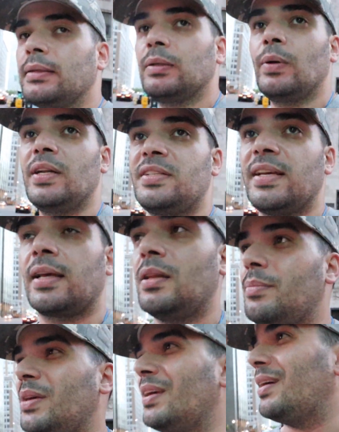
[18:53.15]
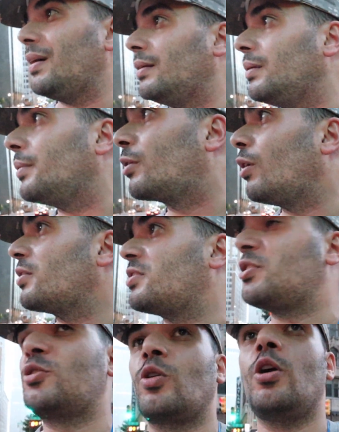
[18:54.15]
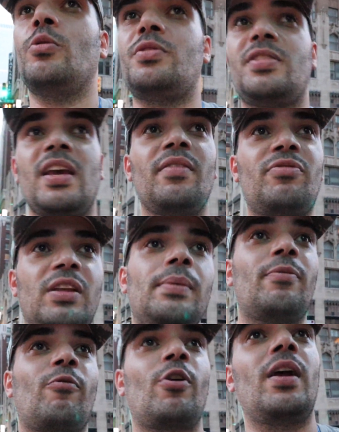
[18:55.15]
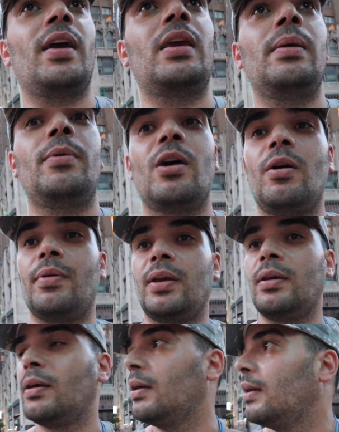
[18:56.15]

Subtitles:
Wait a second. Let me cross this road safely before I keep going.